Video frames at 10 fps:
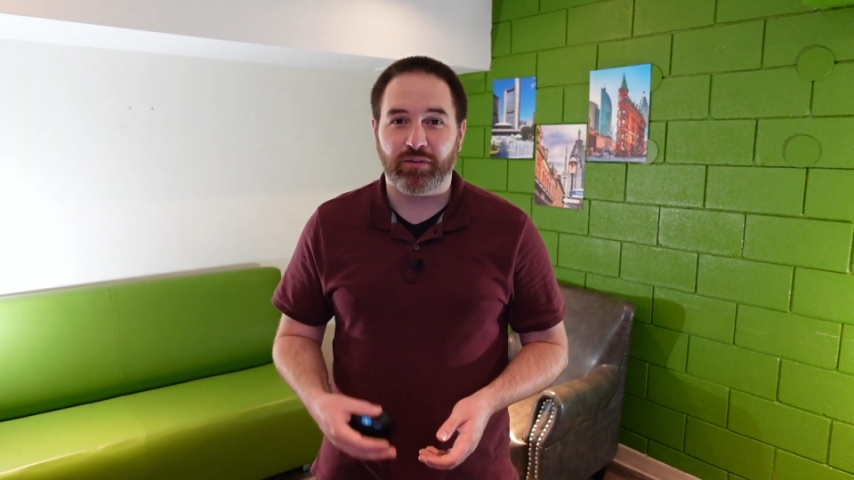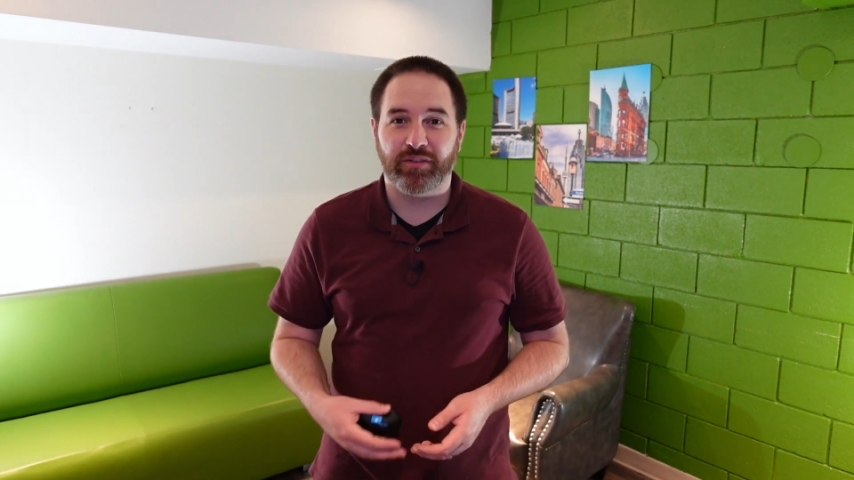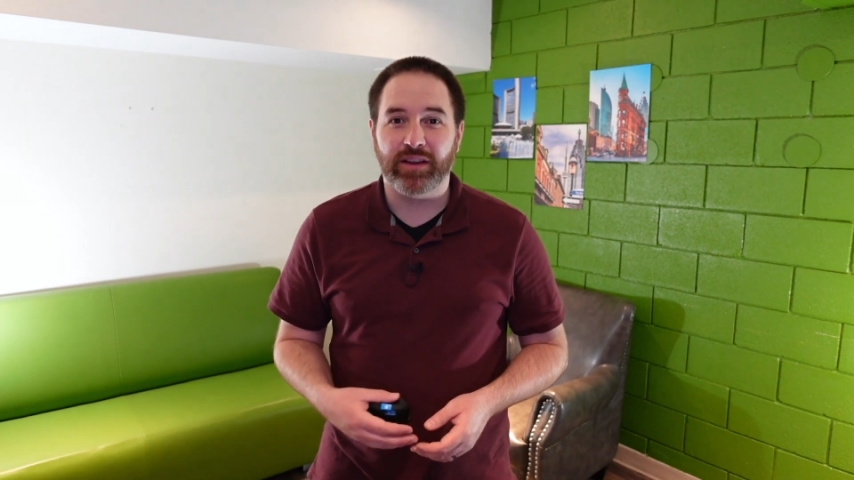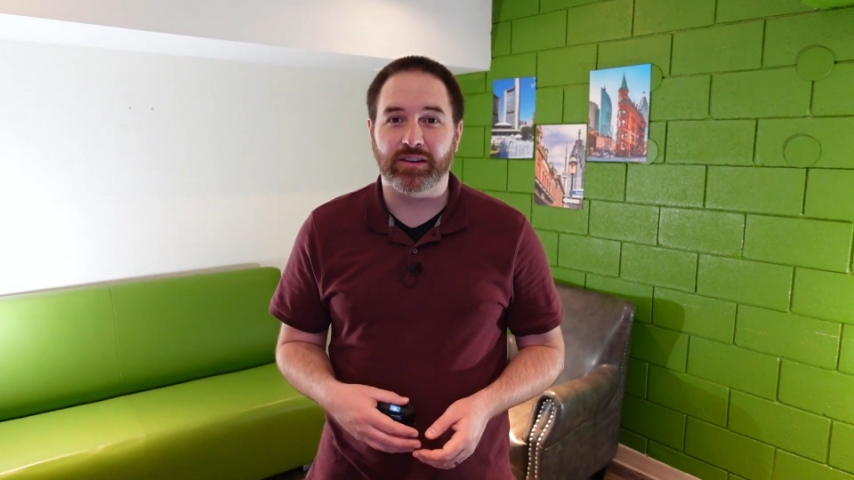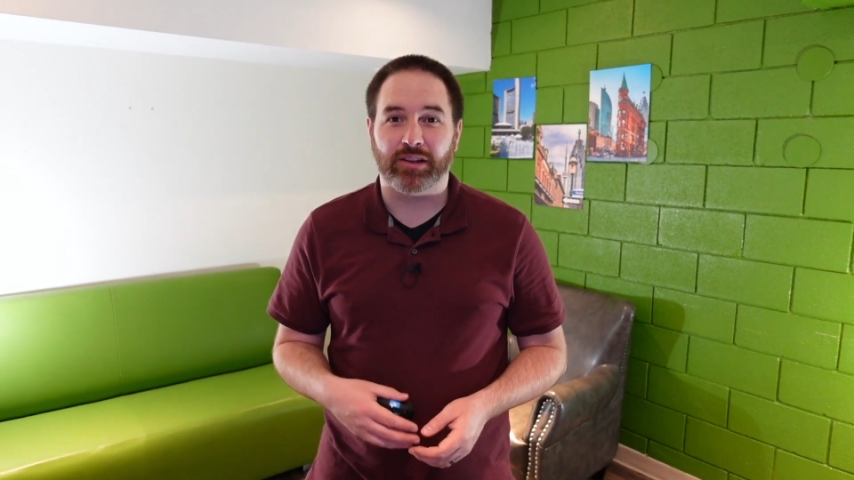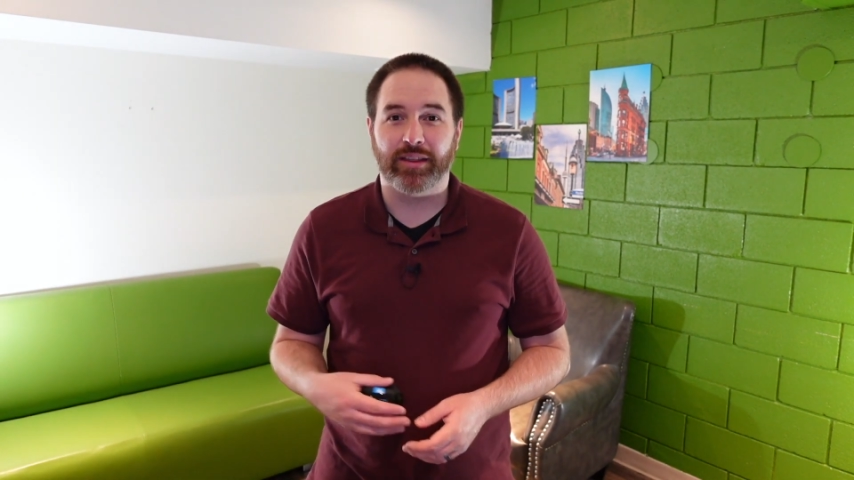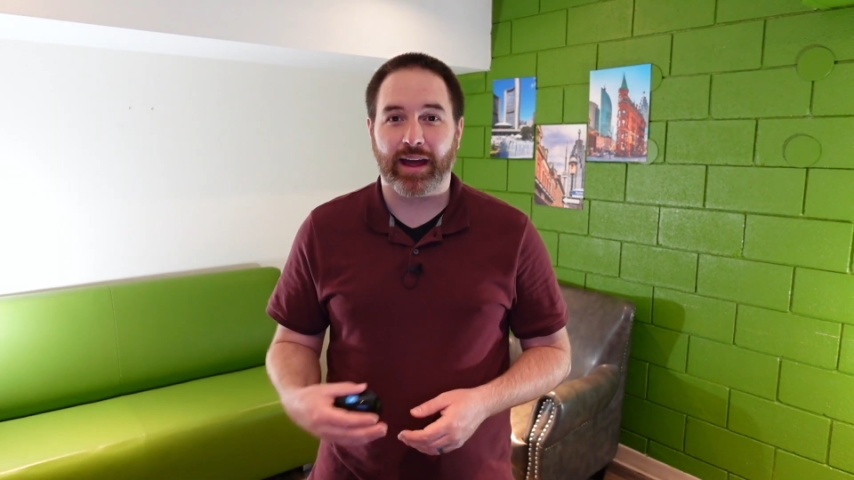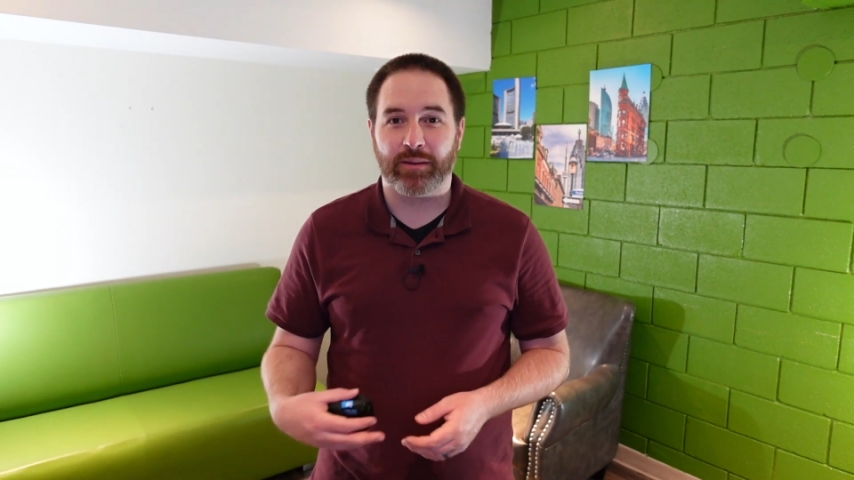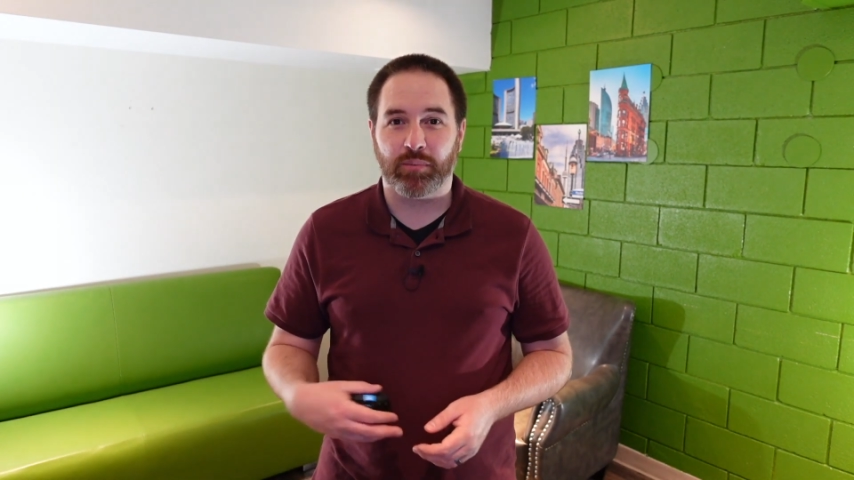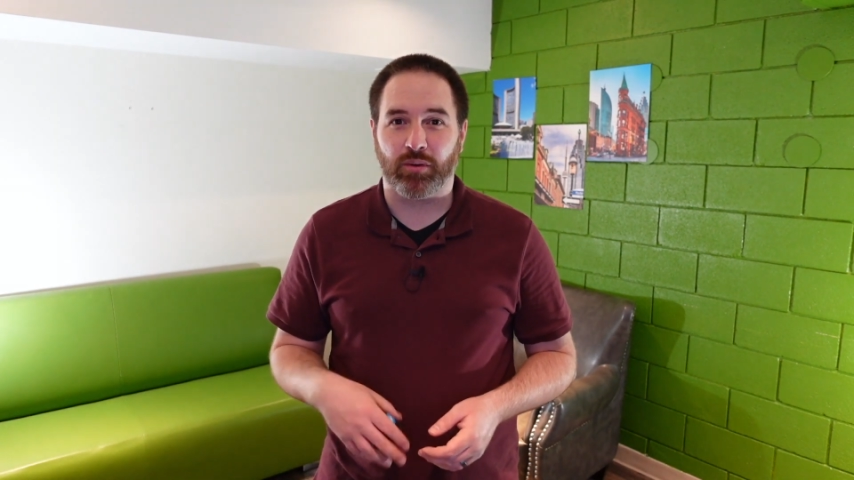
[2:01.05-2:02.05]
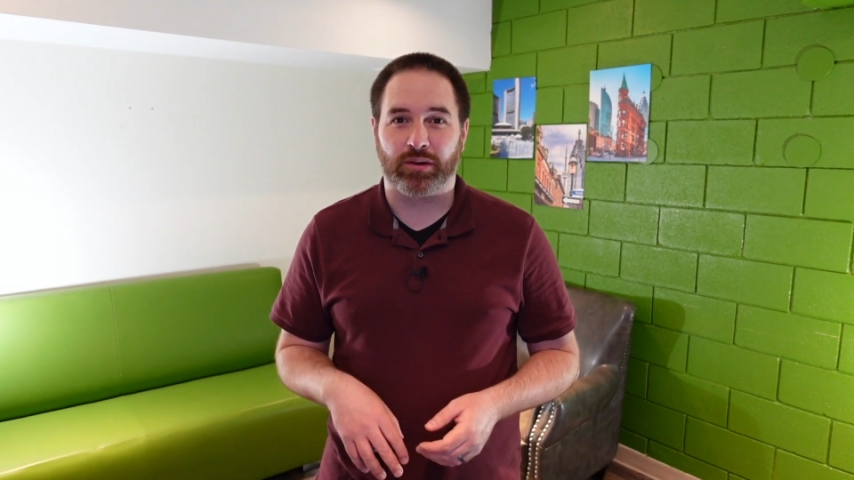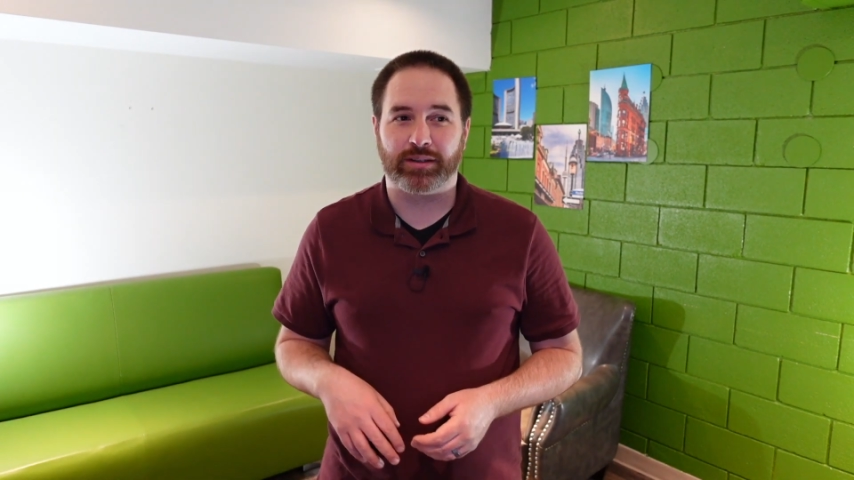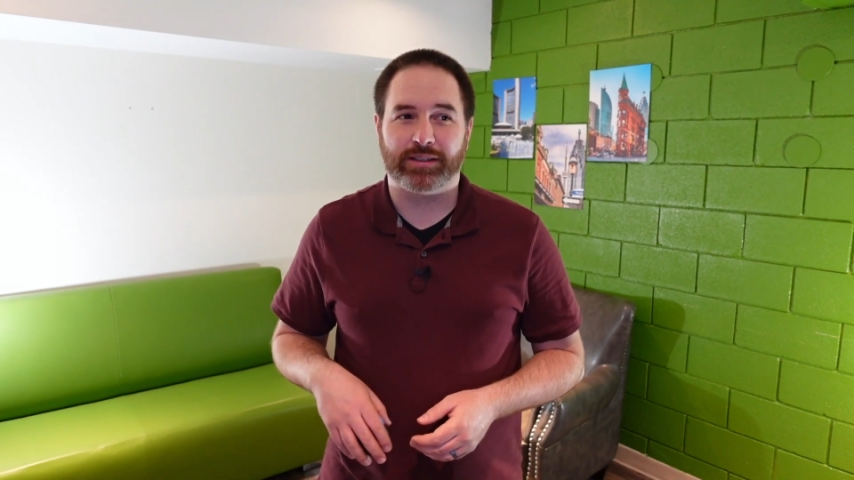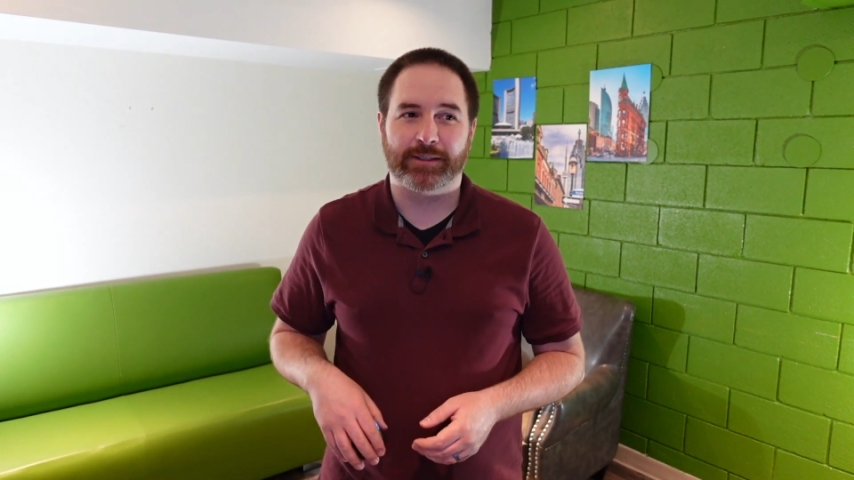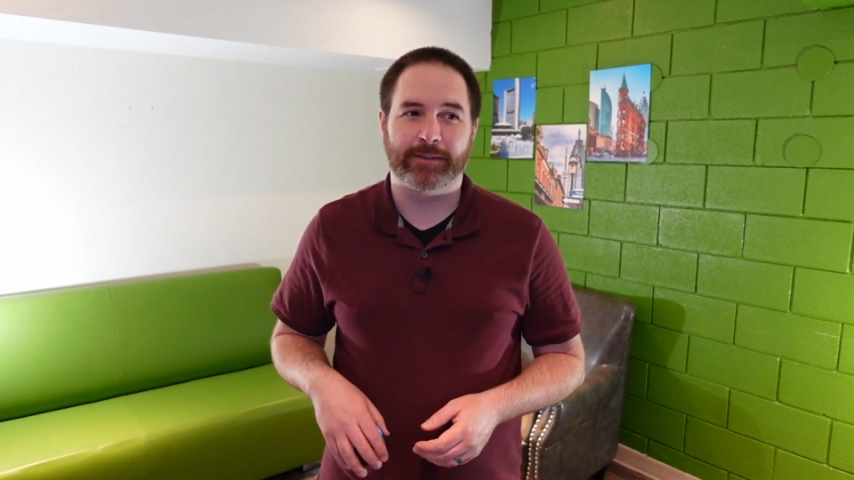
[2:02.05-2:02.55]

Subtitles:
feel that important.